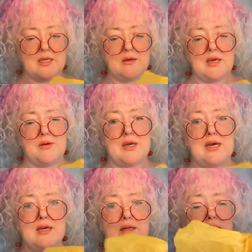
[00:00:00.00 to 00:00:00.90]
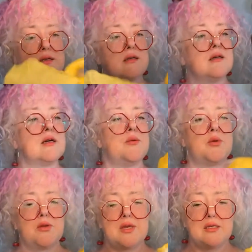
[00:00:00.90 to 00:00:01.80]
Okay, we got a
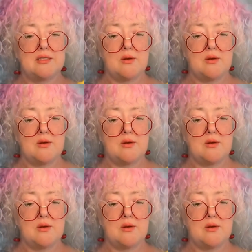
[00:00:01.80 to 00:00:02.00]
couple things here.